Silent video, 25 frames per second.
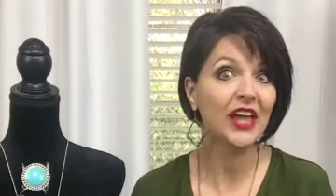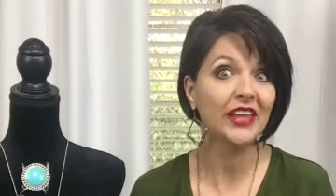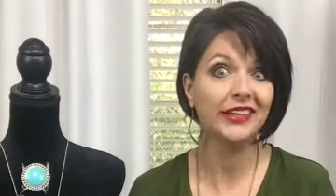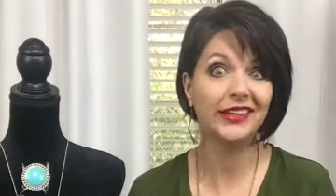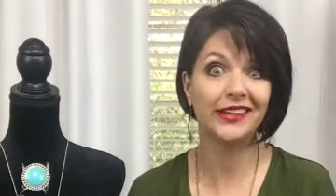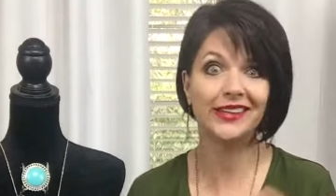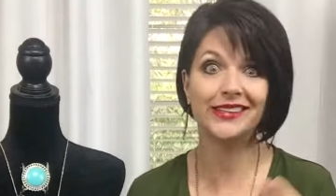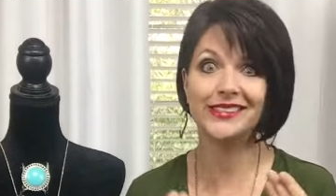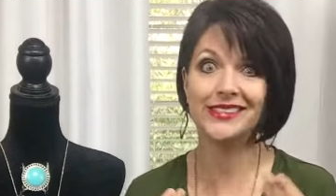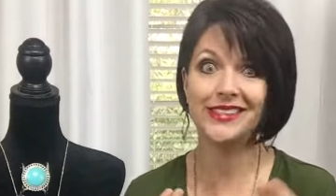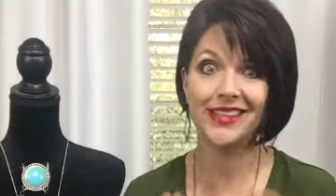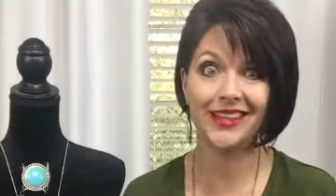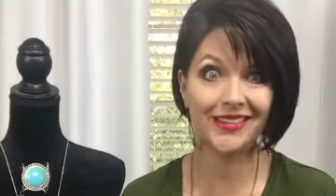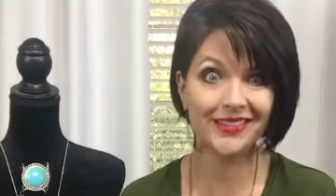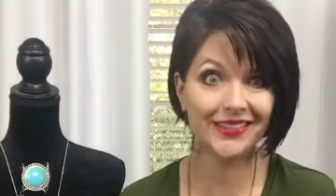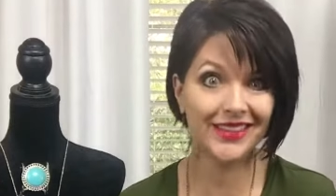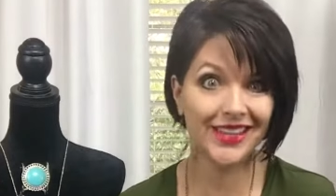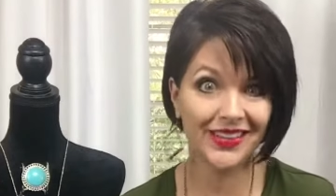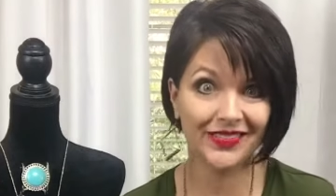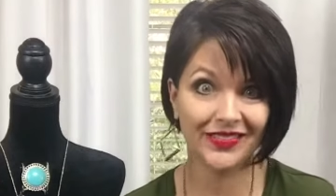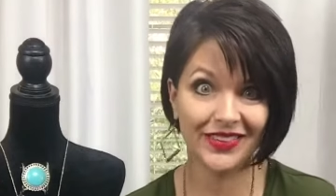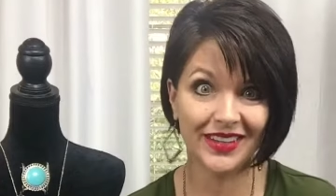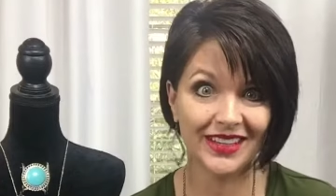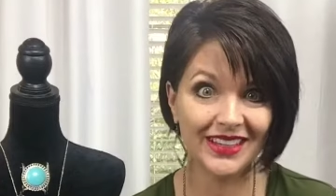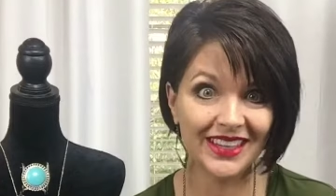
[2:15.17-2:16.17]
You don't
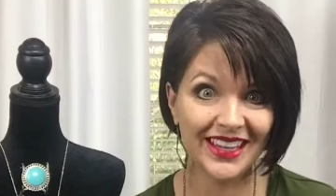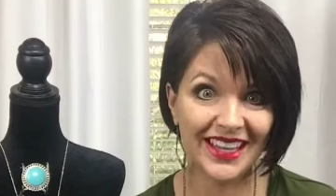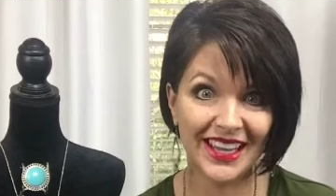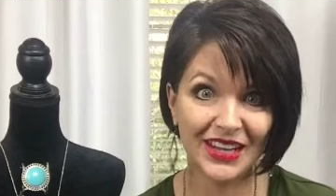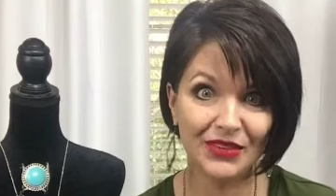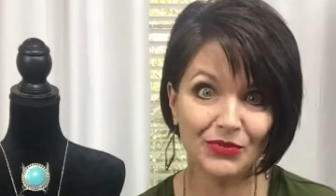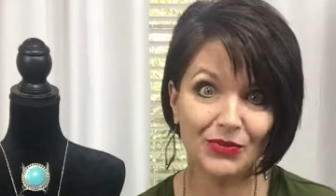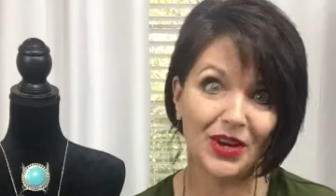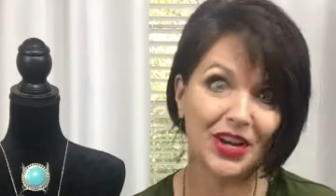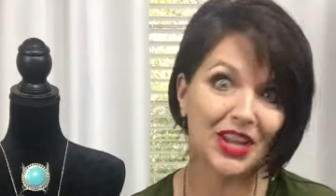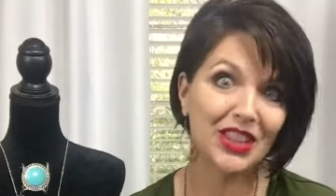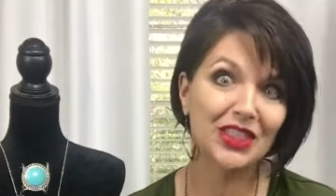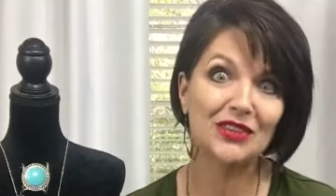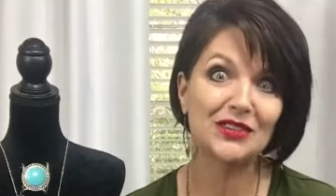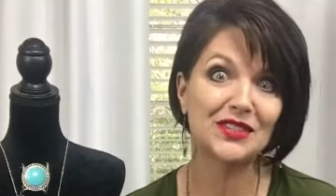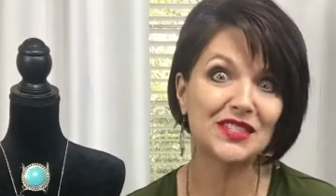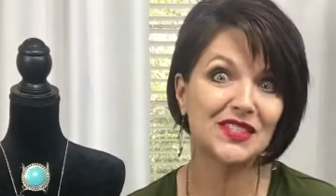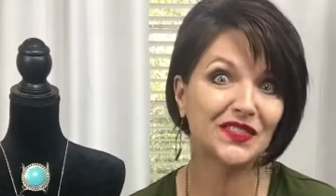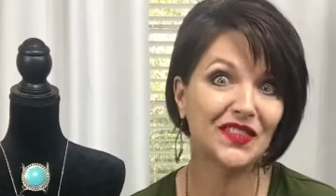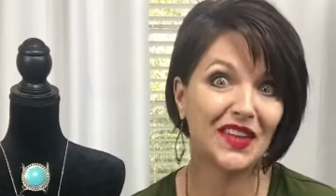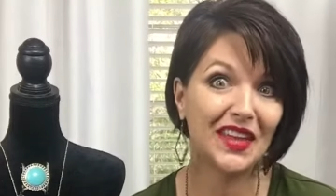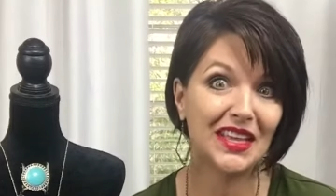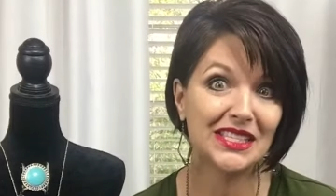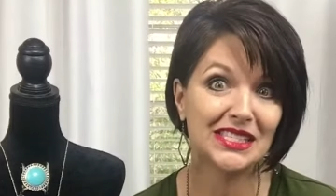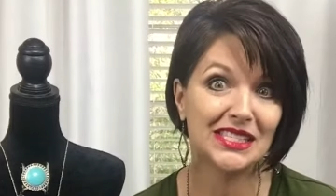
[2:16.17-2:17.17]
even need one of those
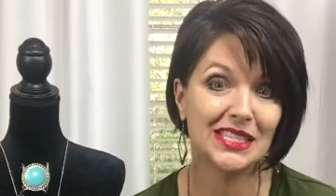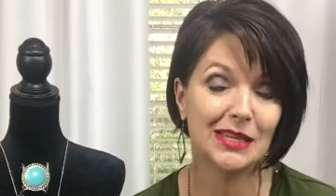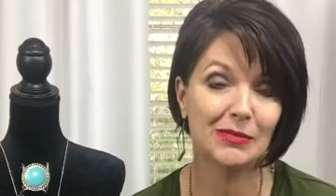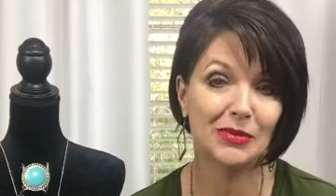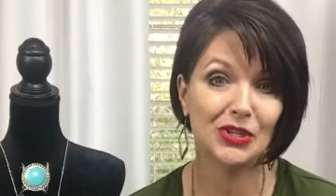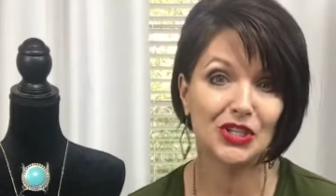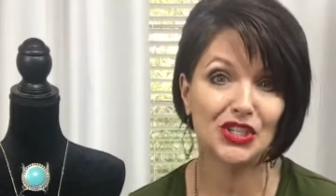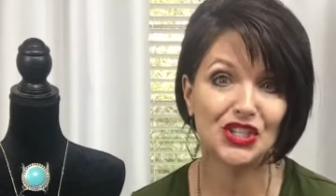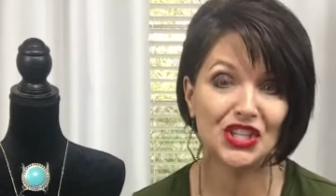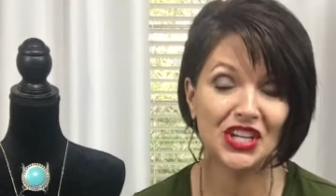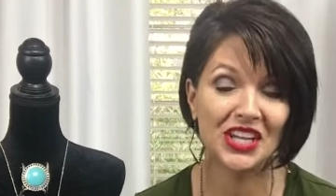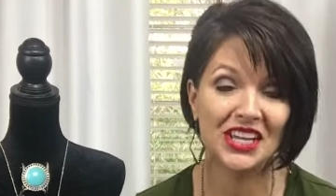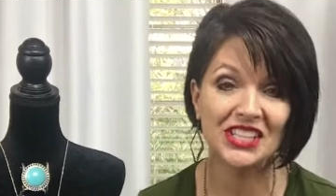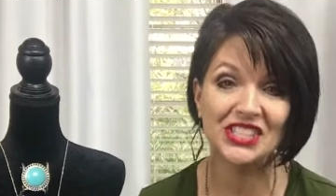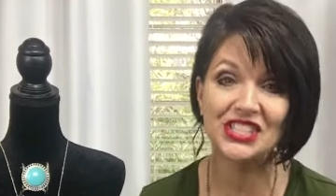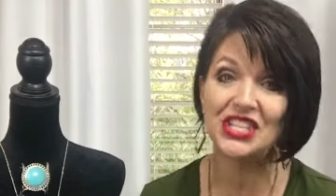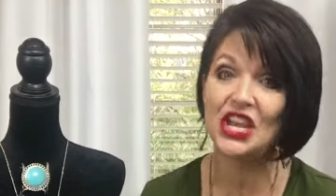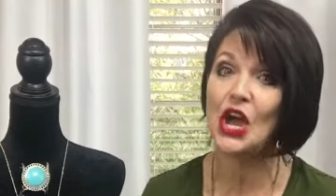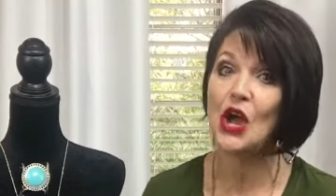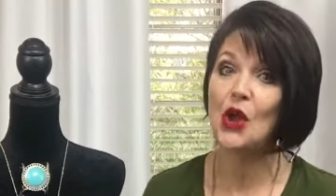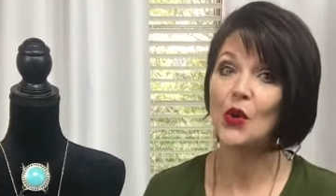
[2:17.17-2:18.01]
fancy machines